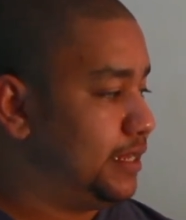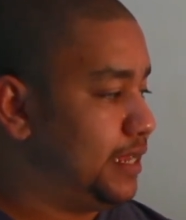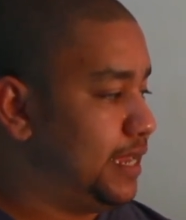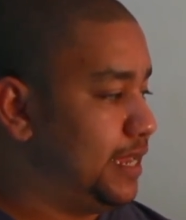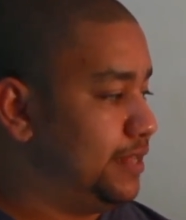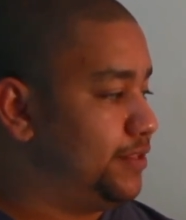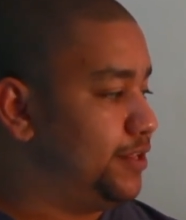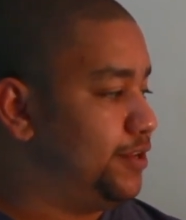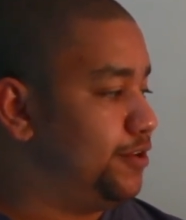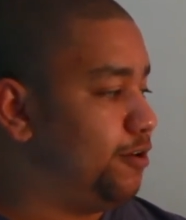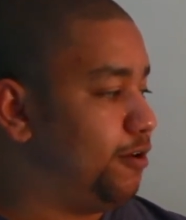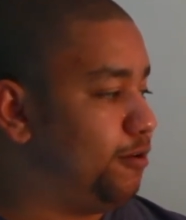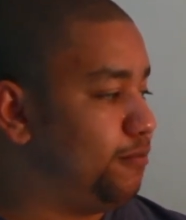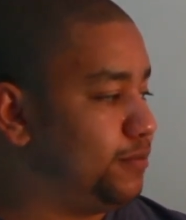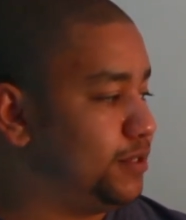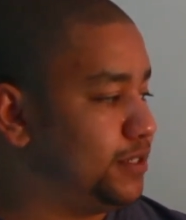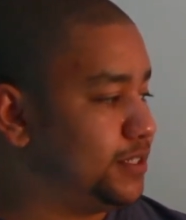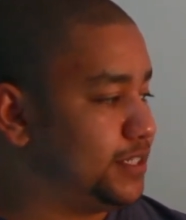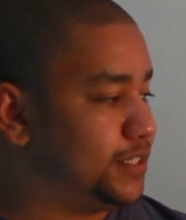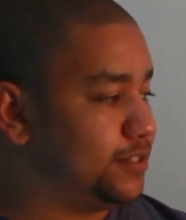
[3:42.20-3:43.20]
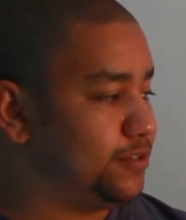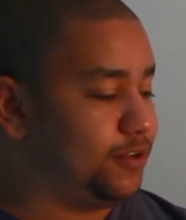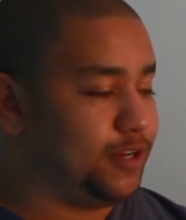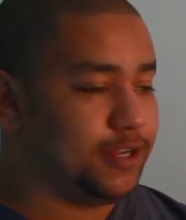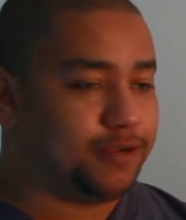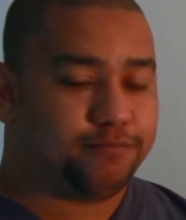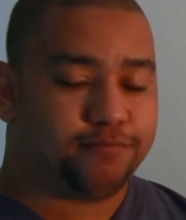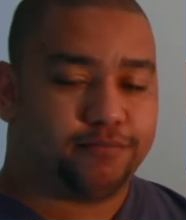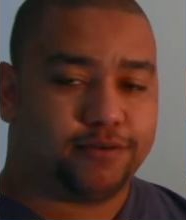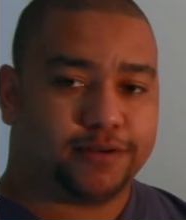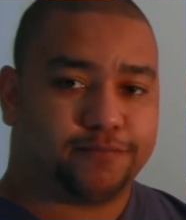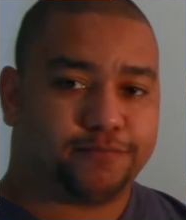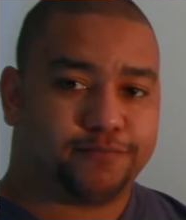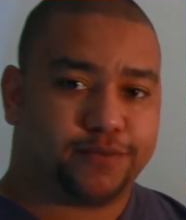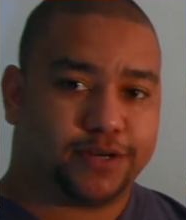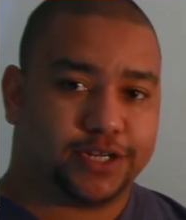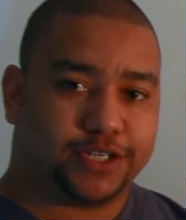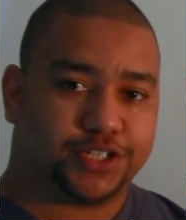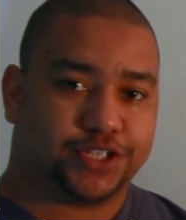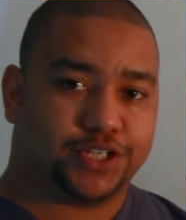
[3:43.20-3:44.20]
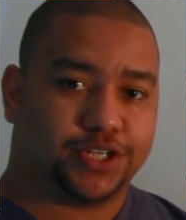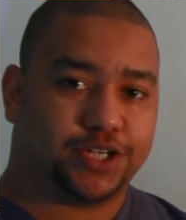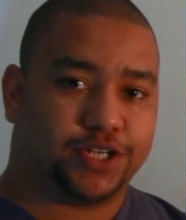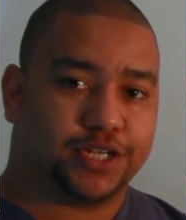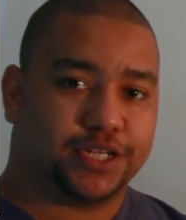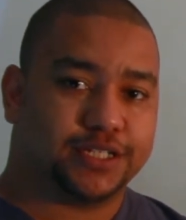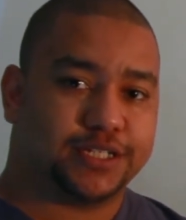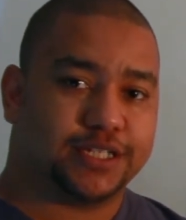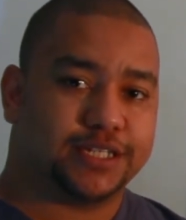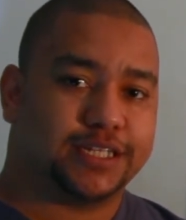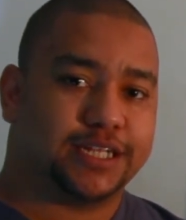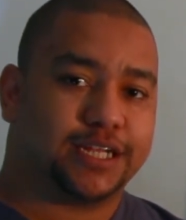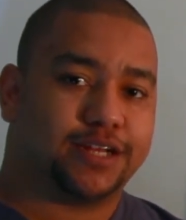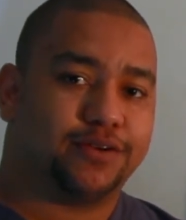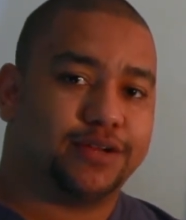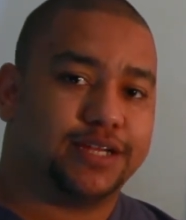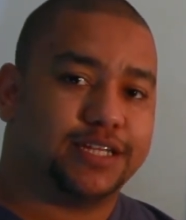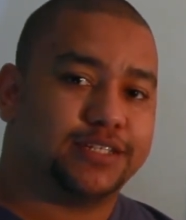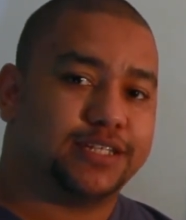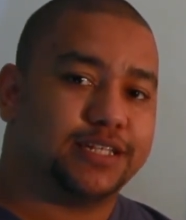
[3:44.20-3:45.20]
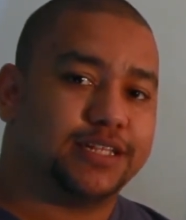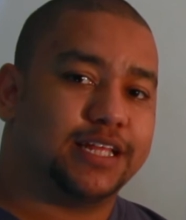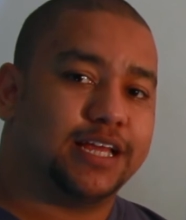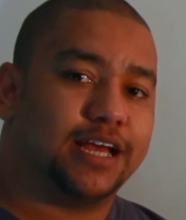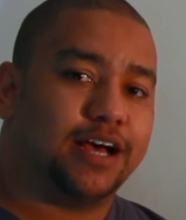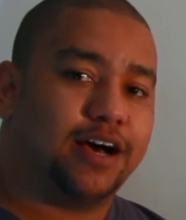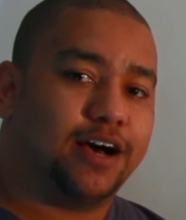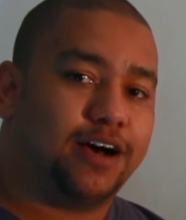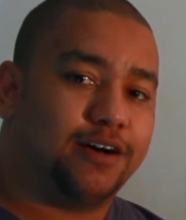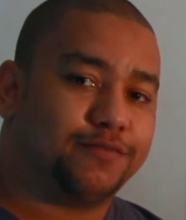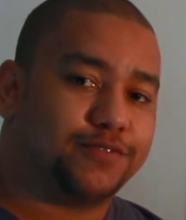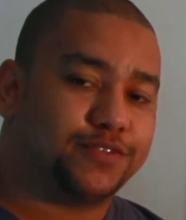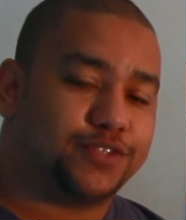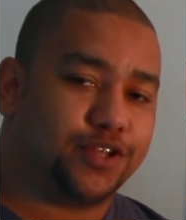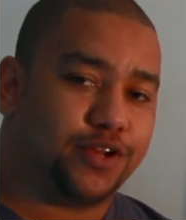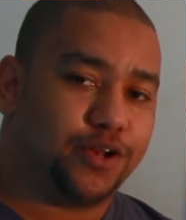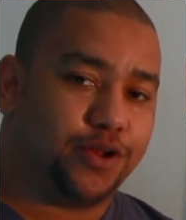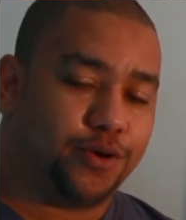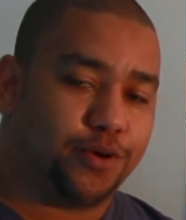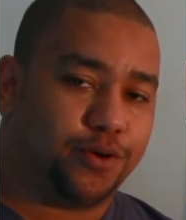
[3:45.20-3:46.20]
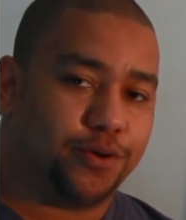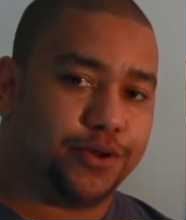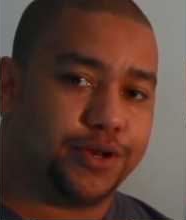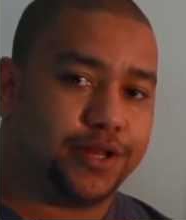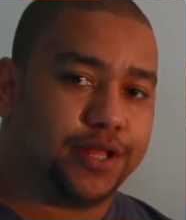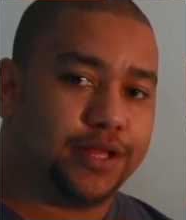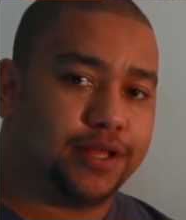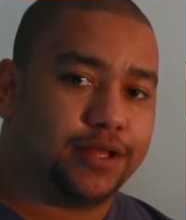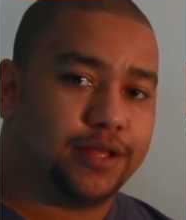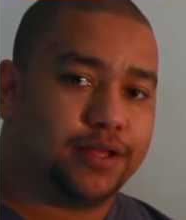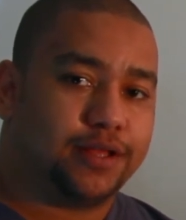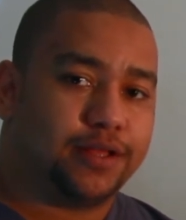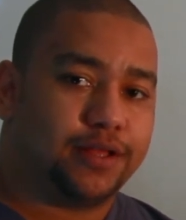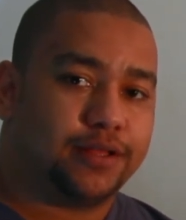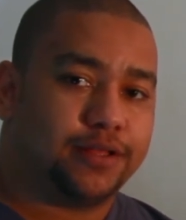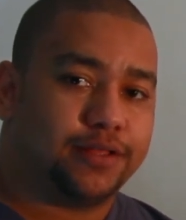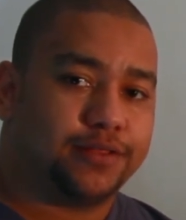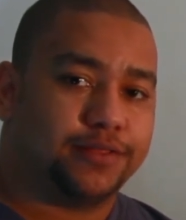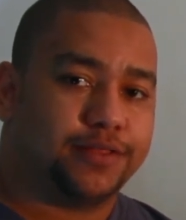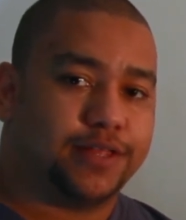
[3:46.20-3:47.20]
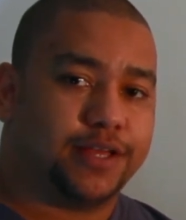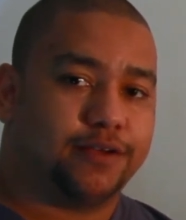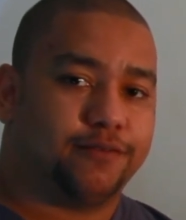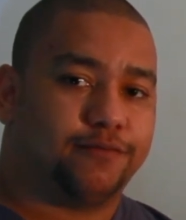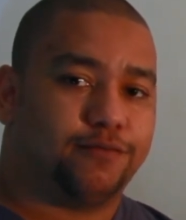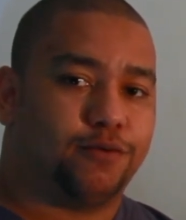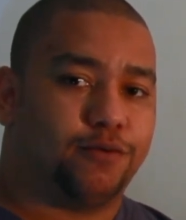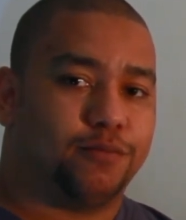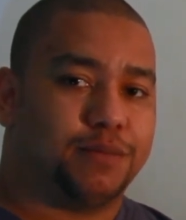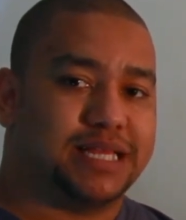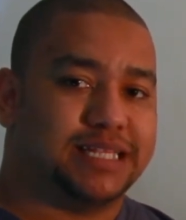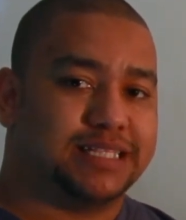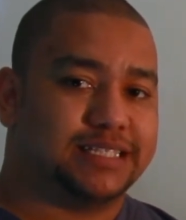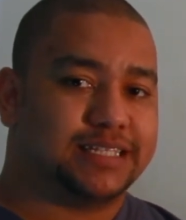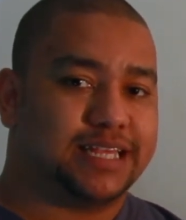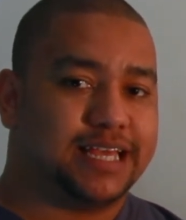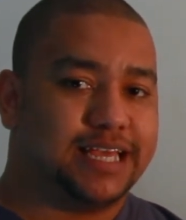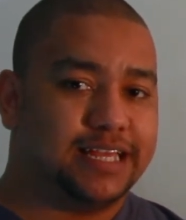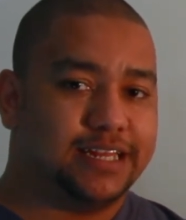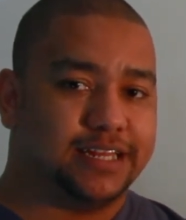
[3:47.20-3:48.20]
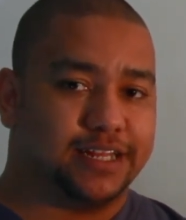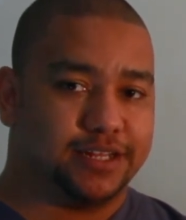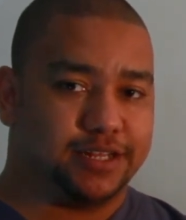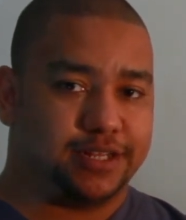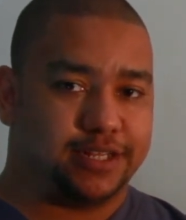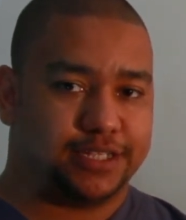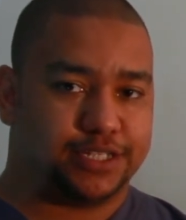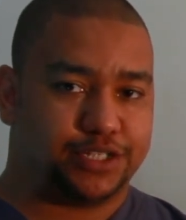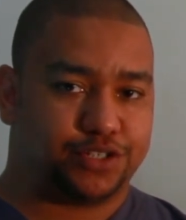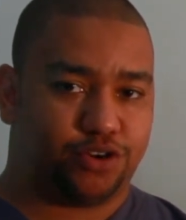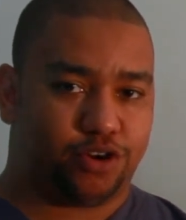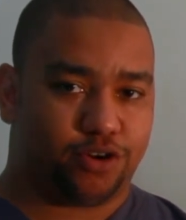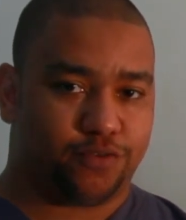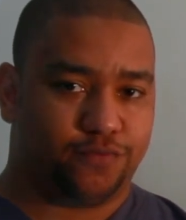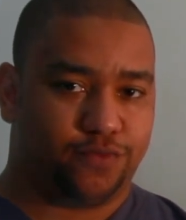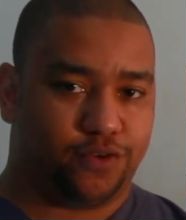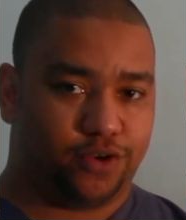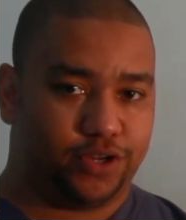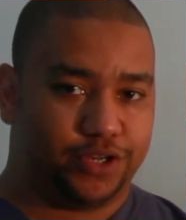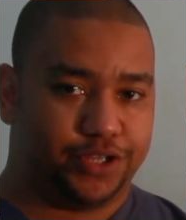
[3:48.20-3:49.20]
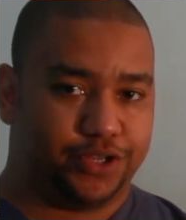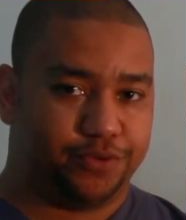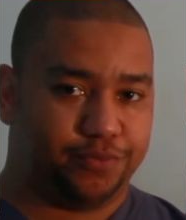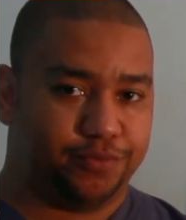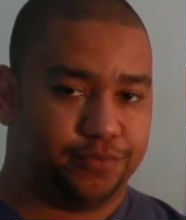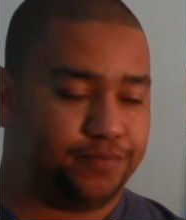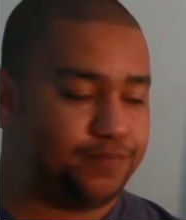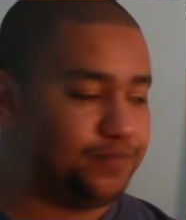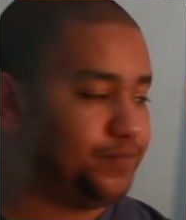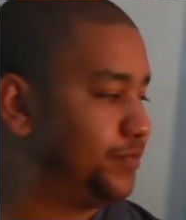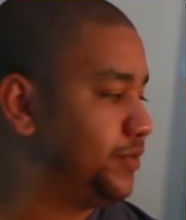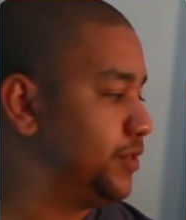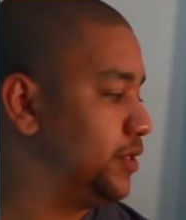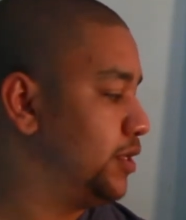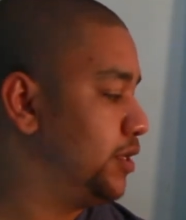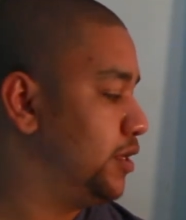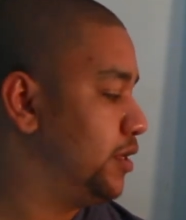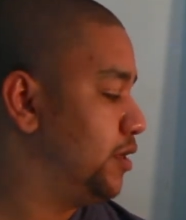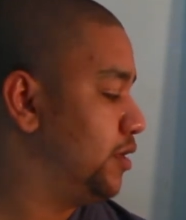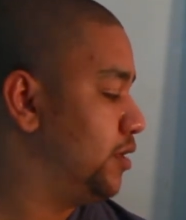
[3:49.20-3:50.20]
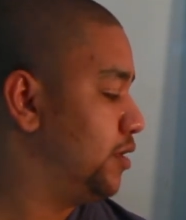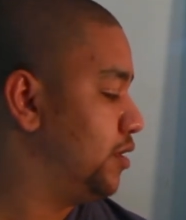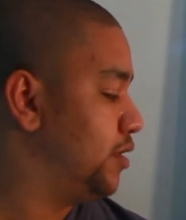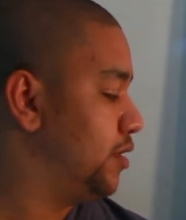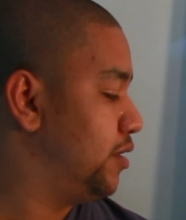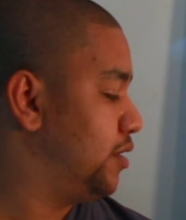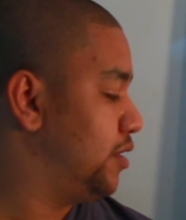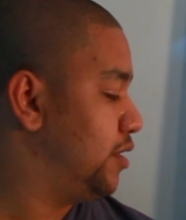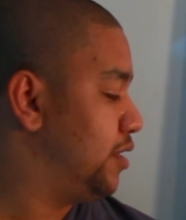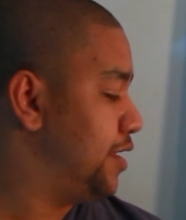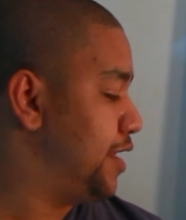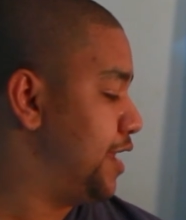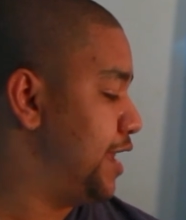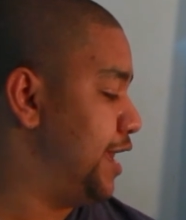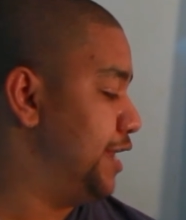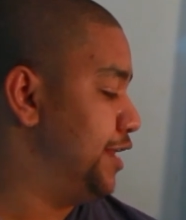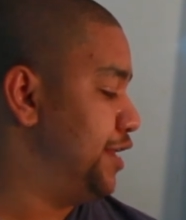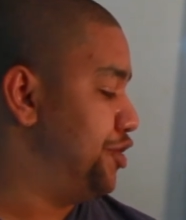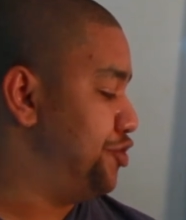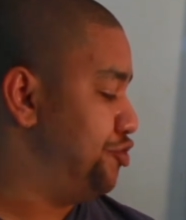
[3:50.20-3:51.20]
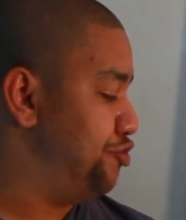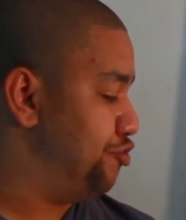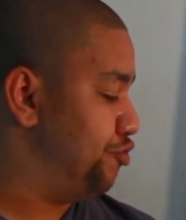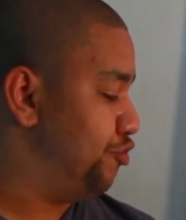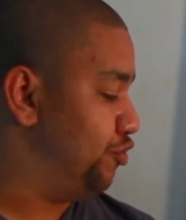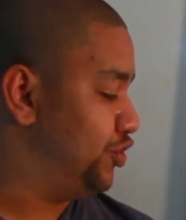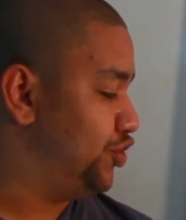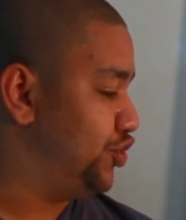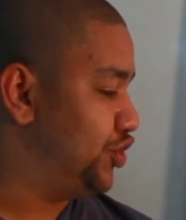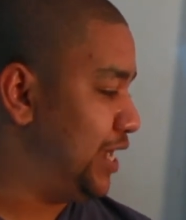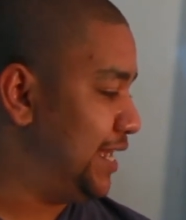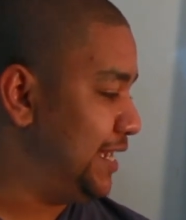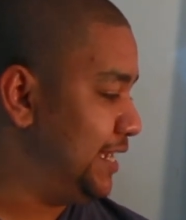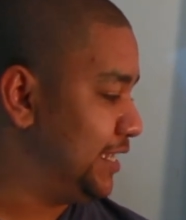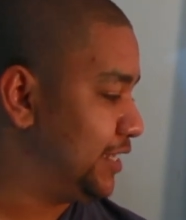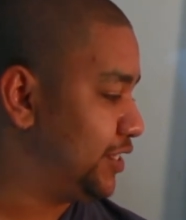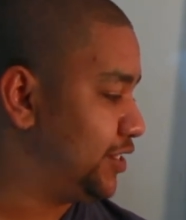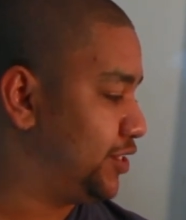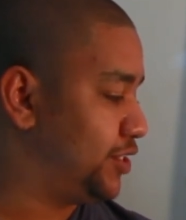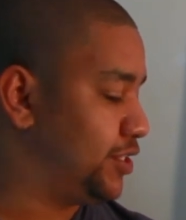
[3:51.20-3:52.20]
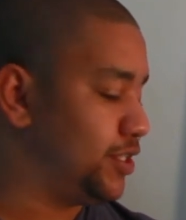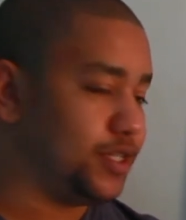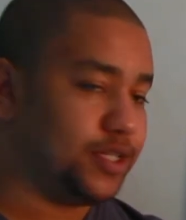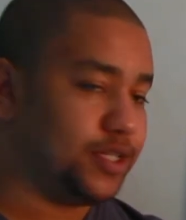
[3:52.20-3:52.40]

and the normal systolic blood pressure is a decrease in the afterload, therefore maintaining the stroke volume. In a neurogenic